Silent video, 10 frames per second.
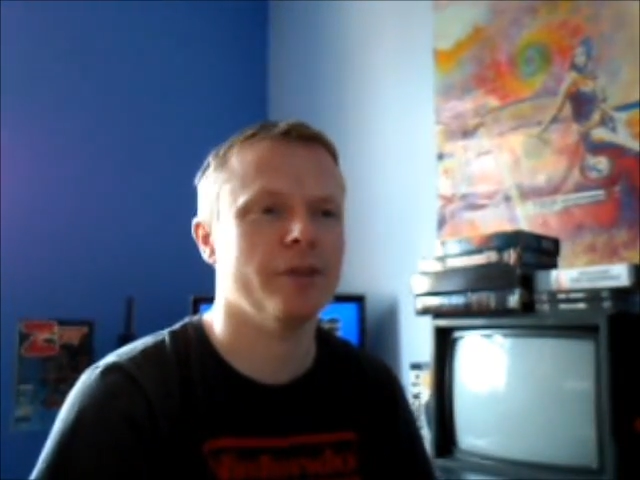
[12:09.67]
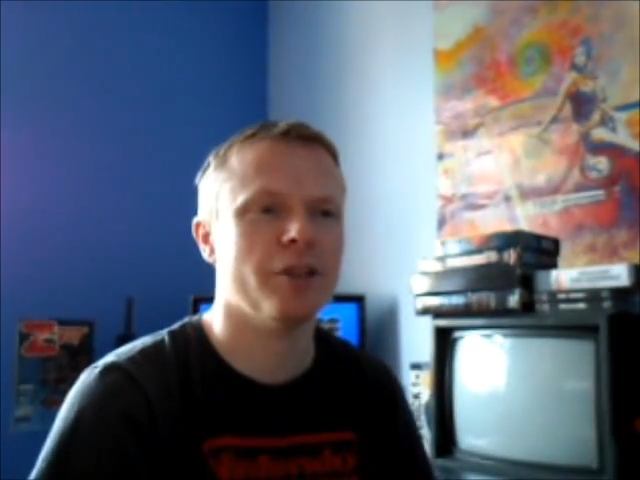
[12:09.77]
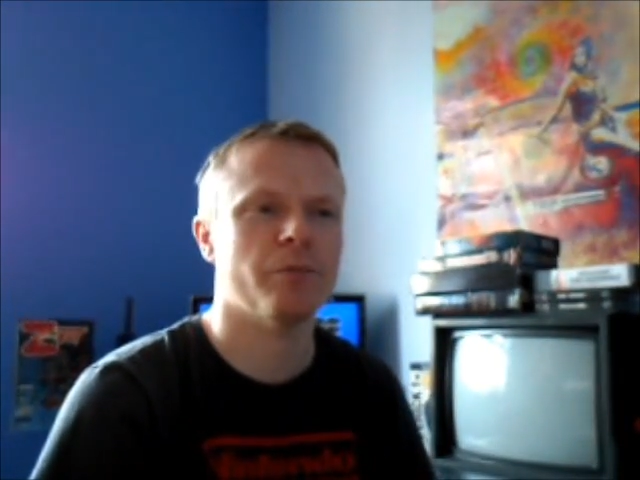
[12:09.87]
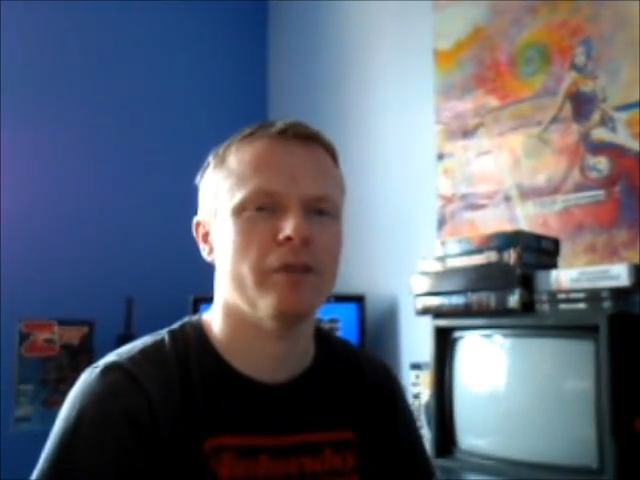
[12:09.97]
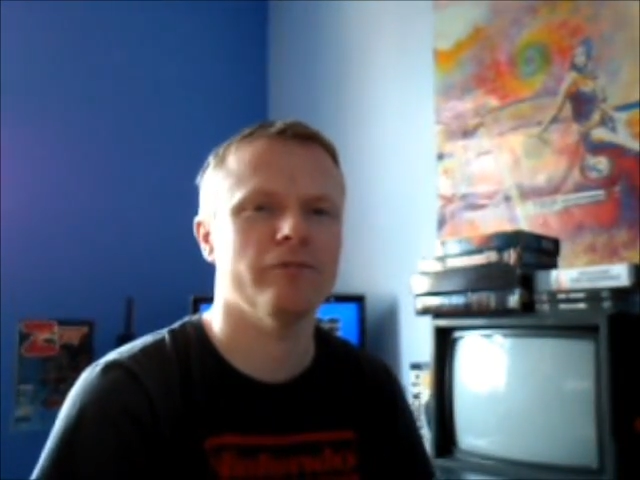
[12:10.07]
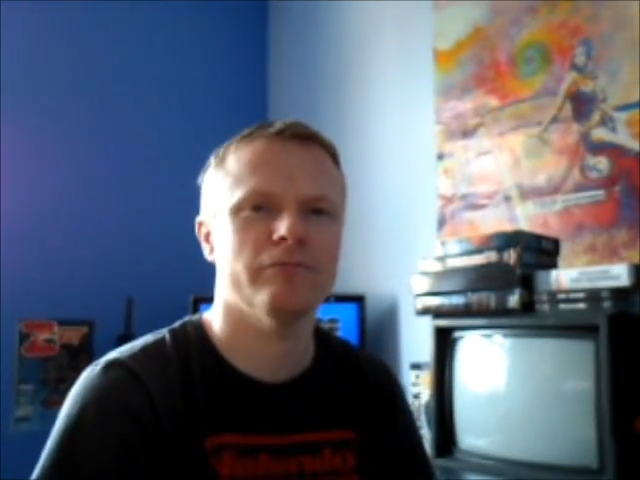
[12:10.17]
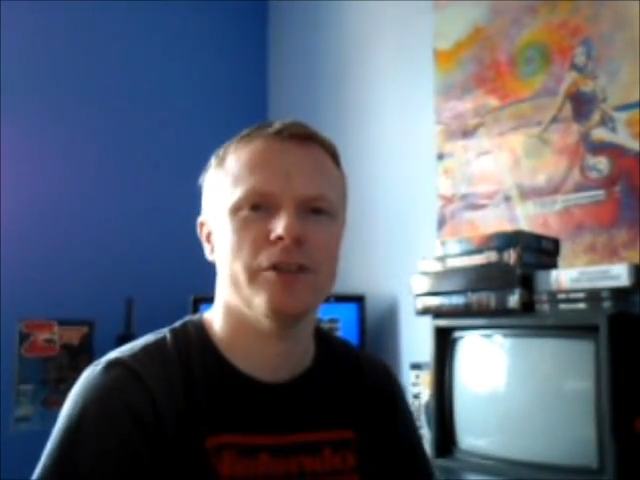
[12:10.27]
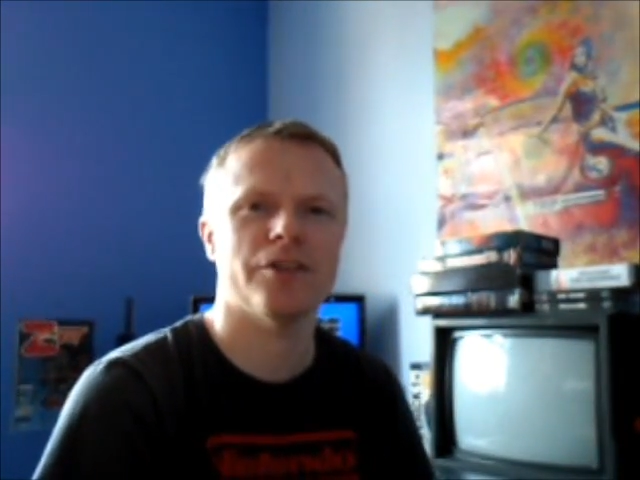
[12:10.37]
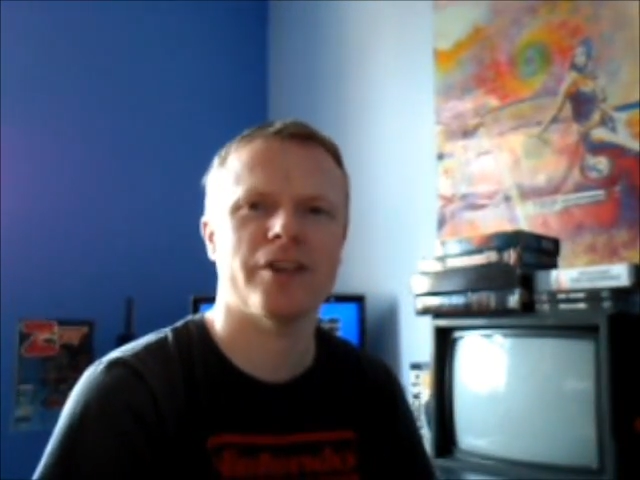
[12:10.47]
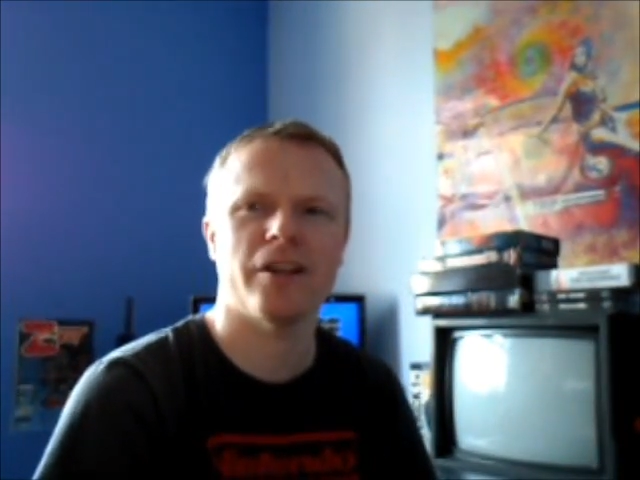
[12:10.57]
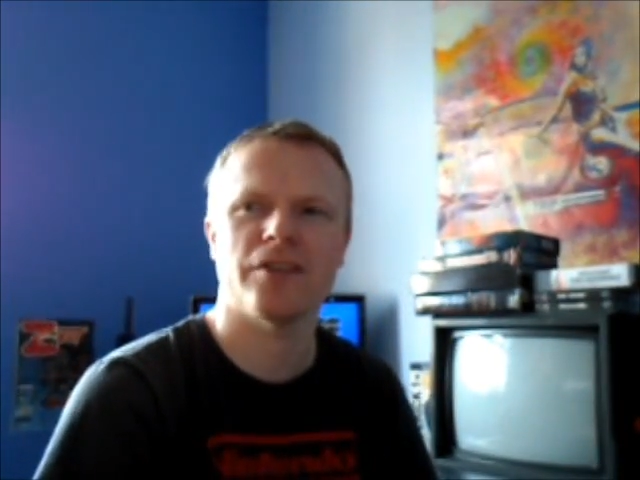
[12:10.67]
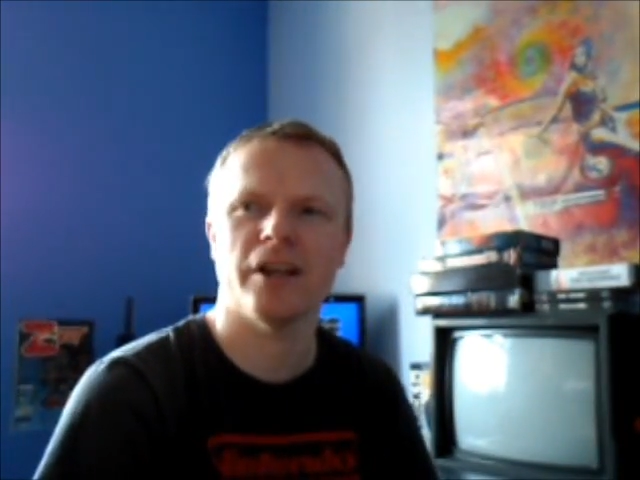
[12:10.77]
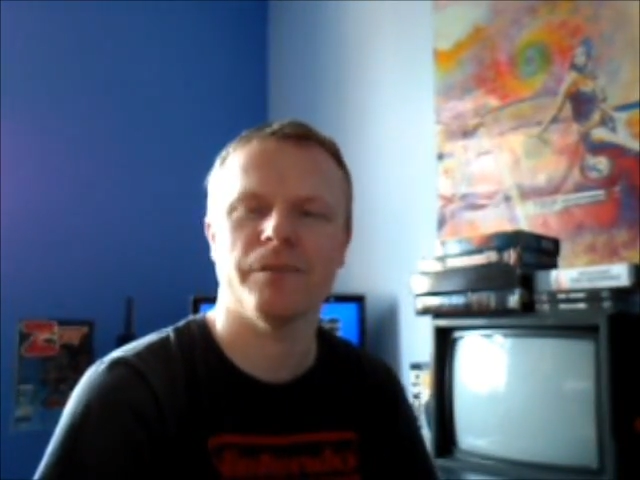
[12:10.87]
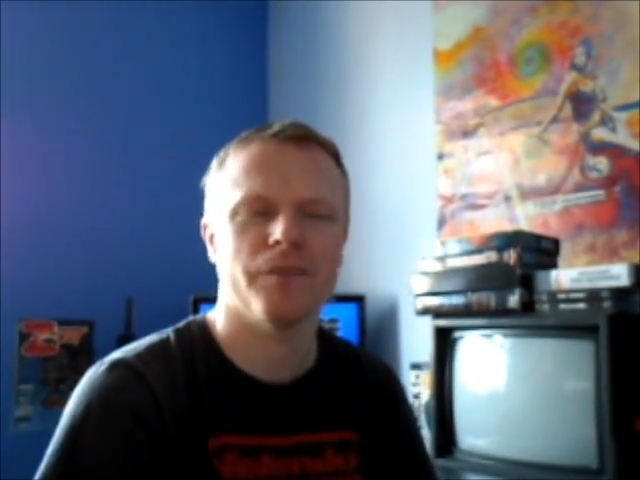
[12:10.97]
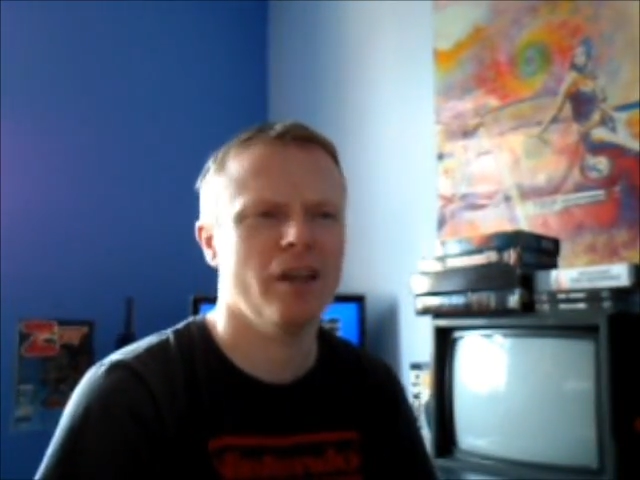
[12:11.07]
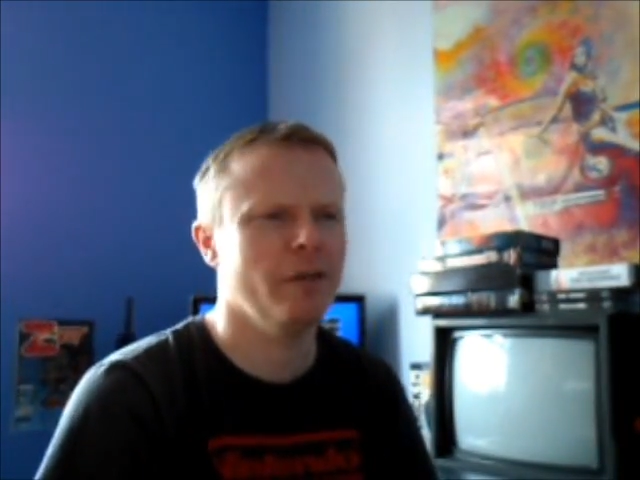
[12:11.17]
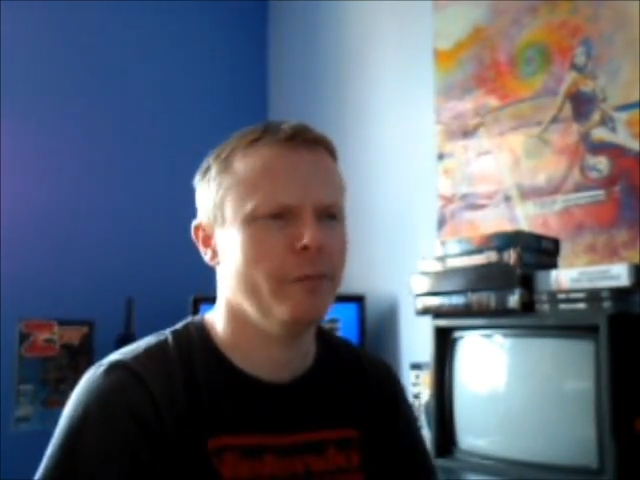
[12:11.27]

but this one really stands out.